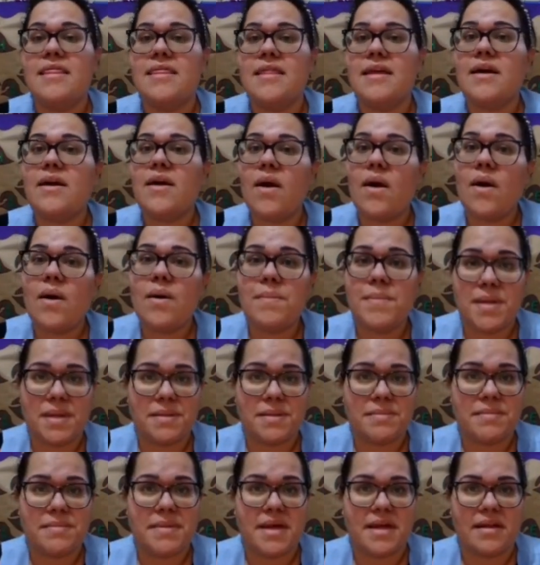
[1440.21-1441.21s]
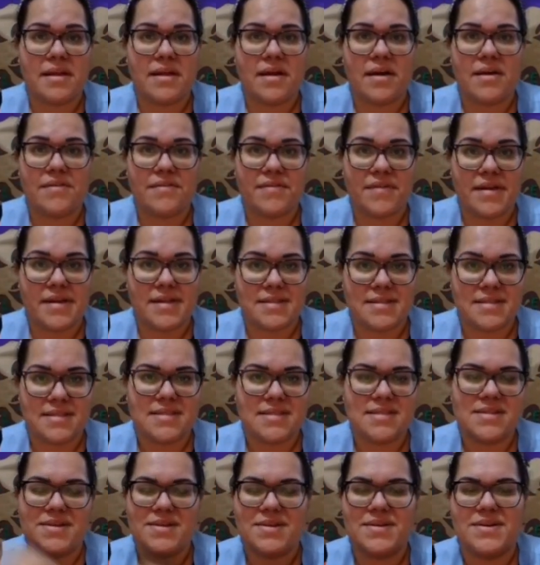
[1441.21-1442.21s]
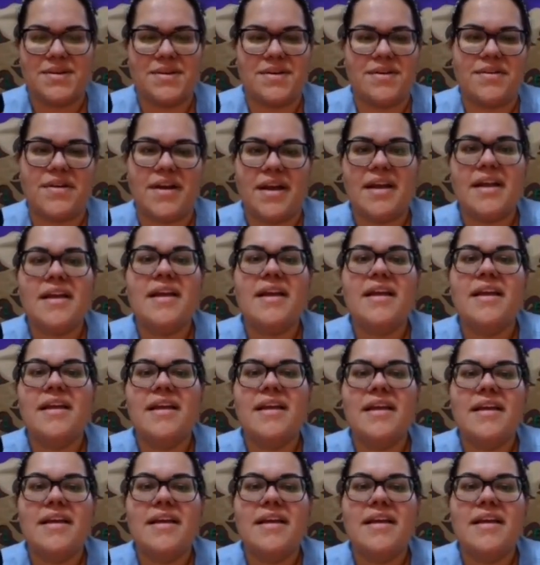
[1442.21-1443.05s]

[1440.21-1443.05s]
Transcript: the complement of it. All right?